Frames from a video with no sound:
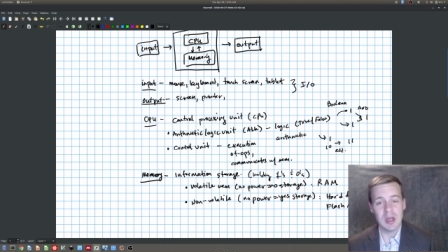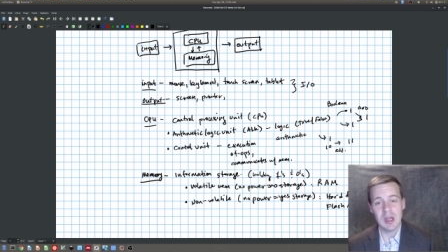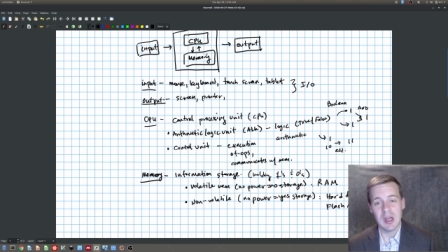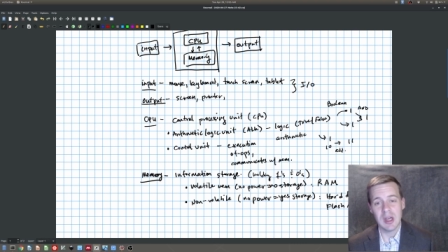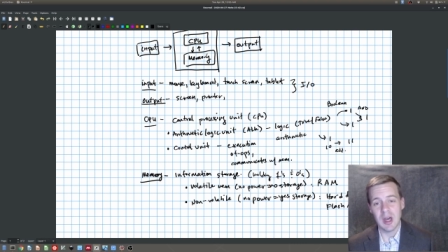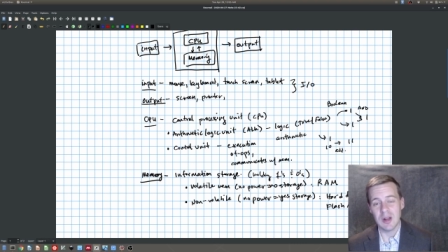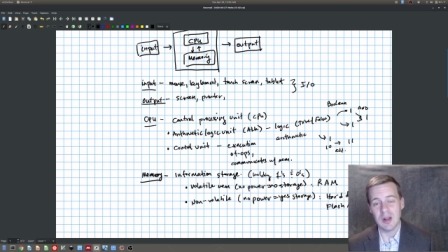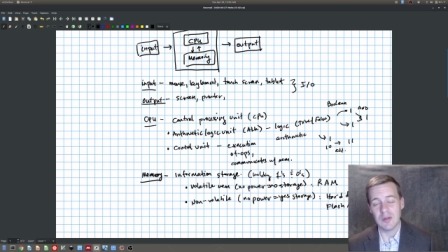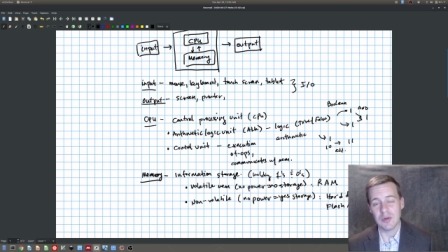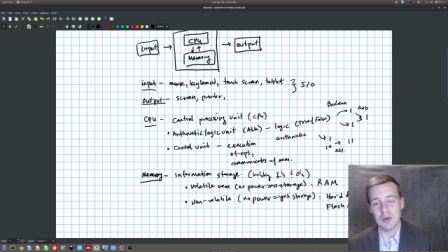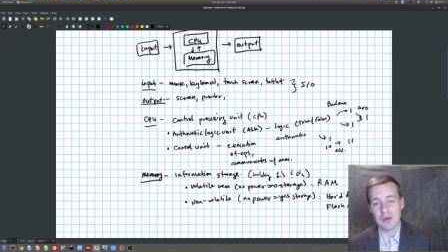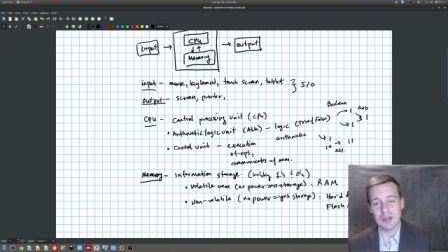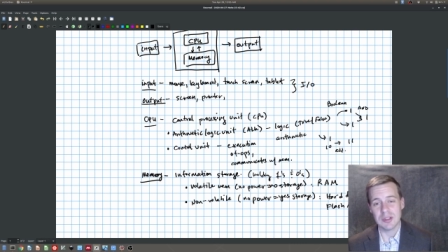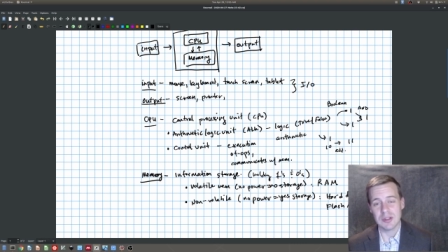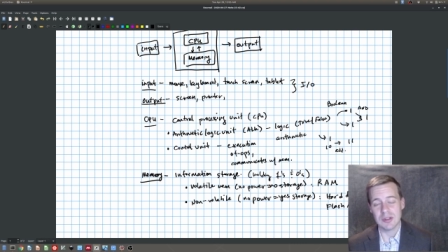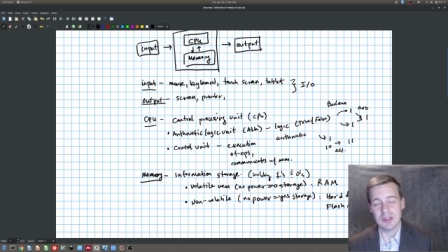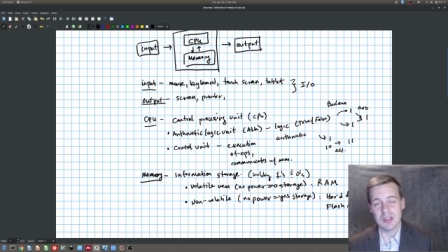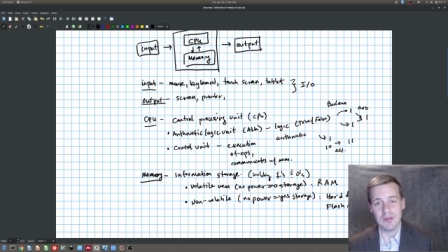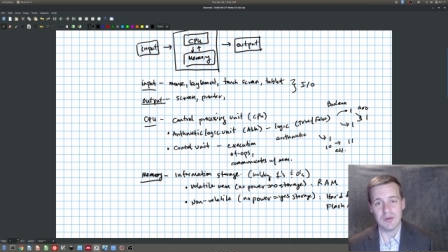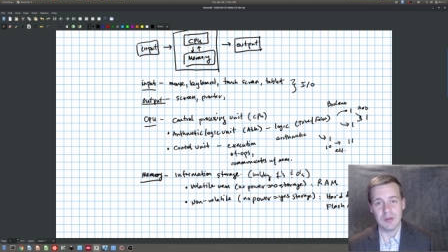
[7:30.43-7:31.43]
and of course there's
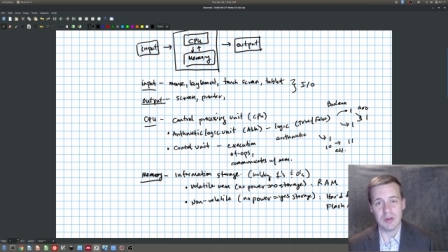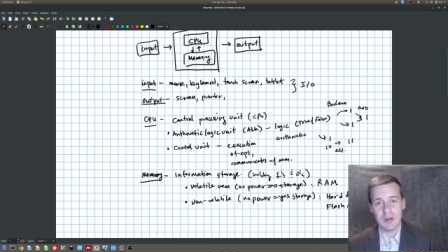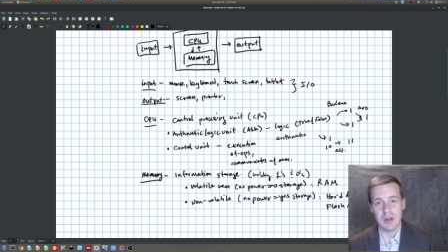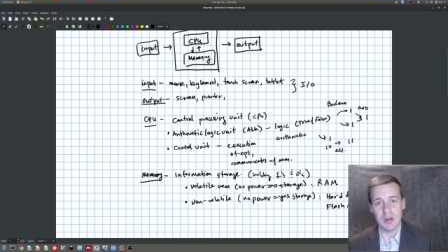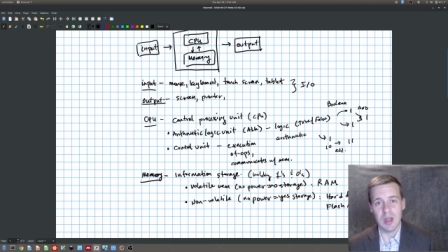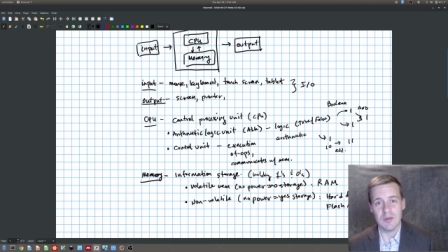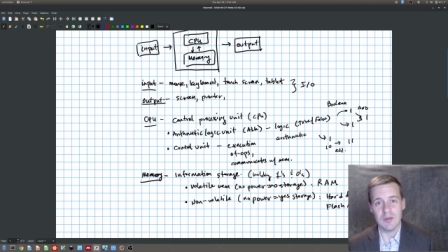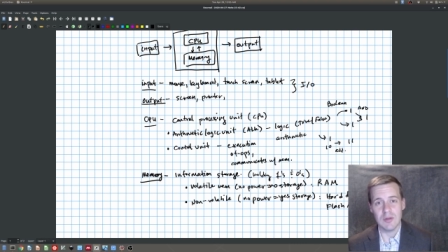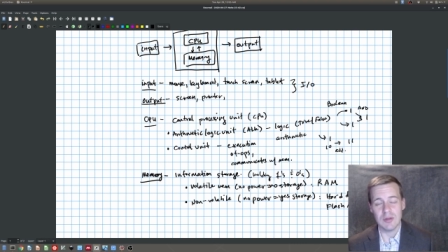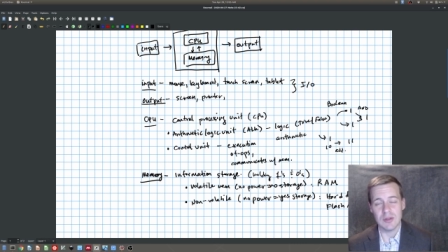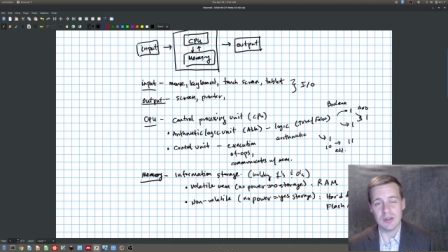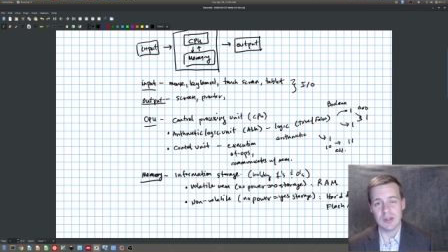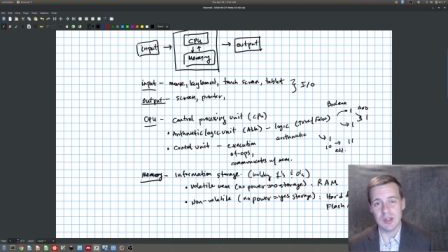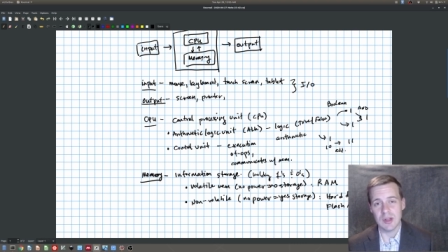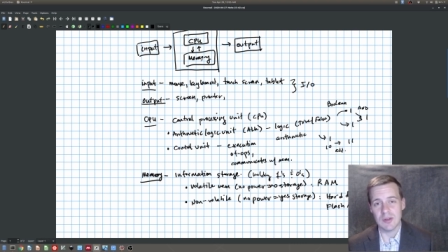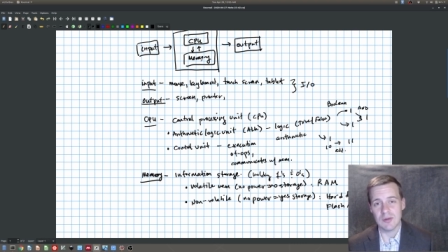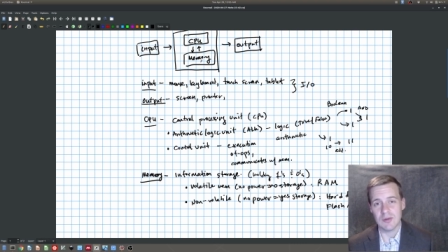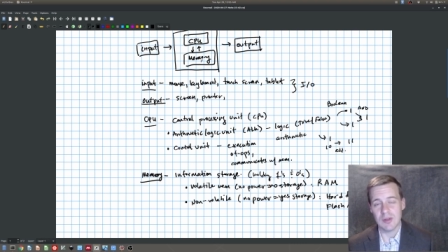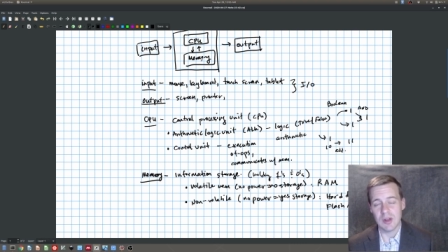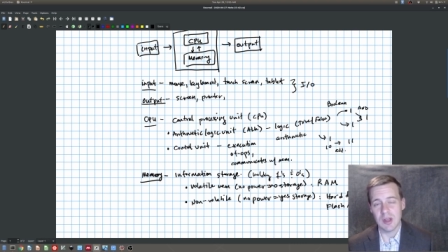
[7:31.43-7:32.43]
different levels
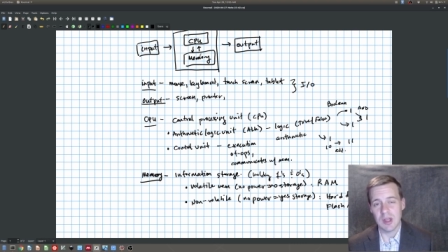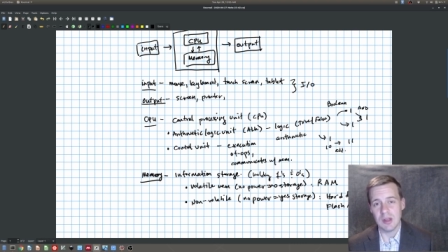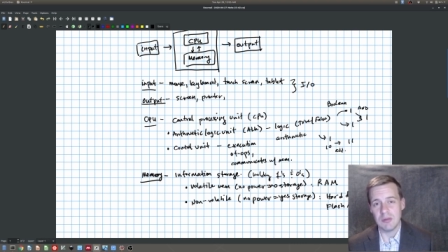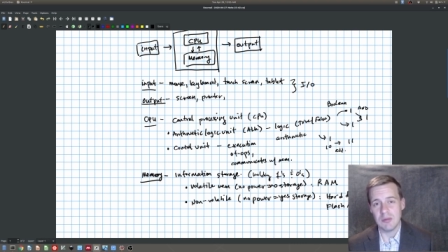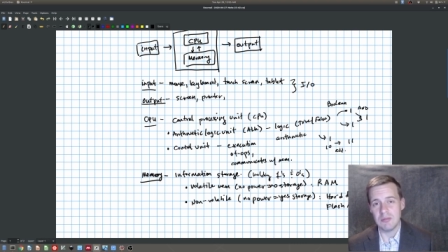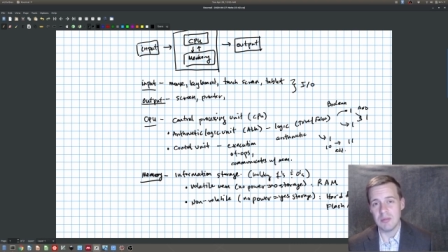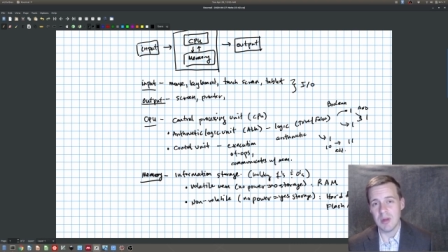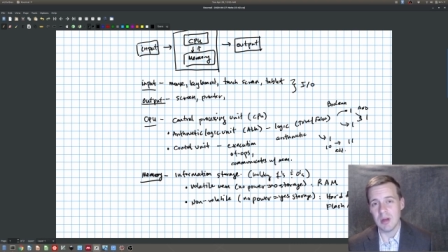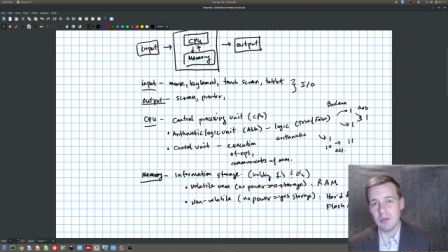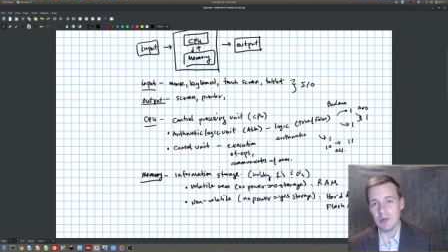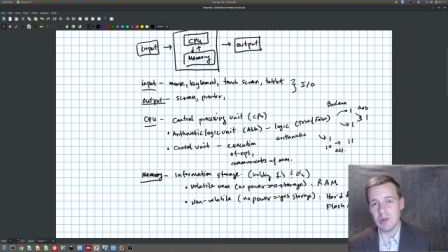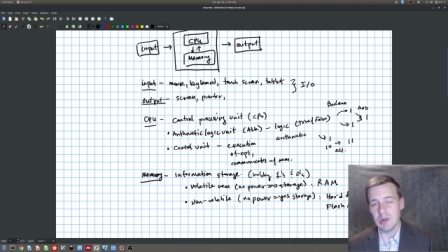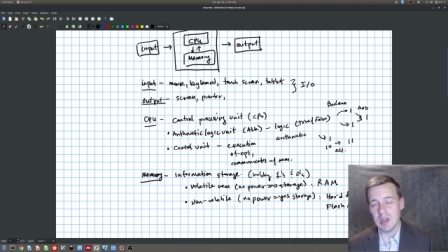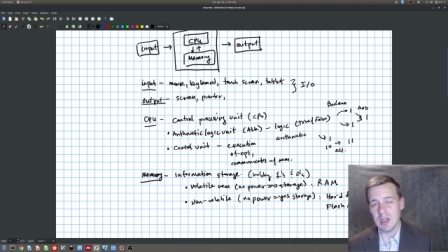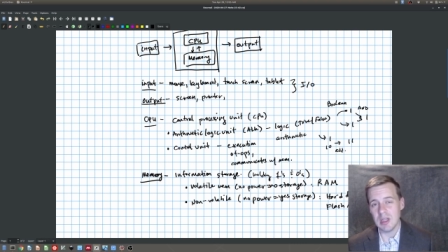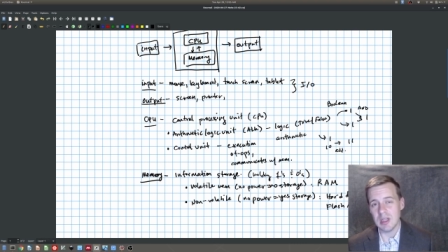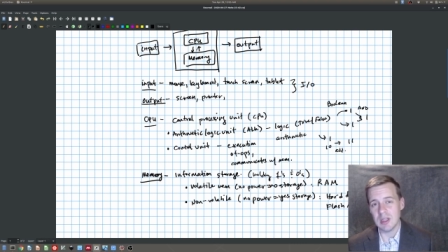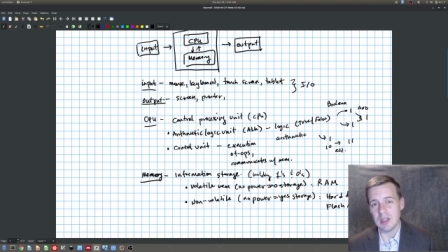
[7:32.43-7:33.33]
of memory